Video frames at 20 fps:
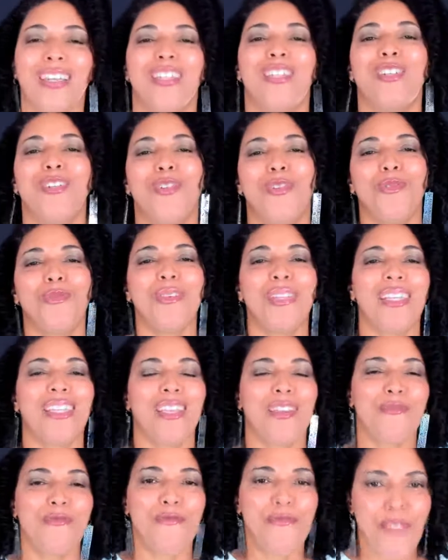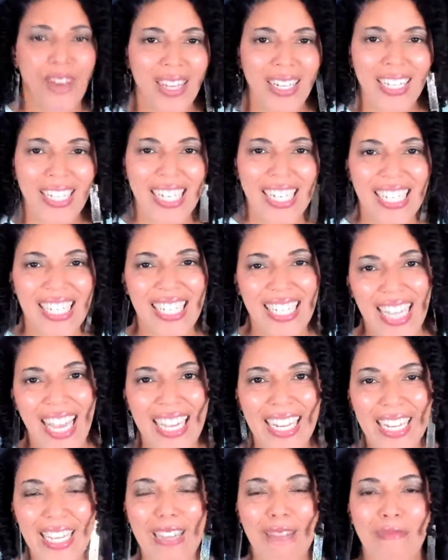to do anything fun and
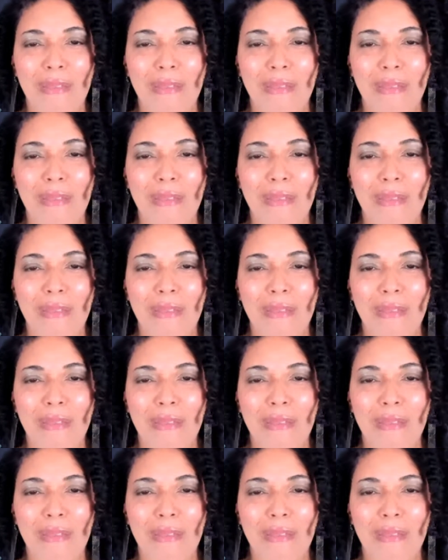exciting.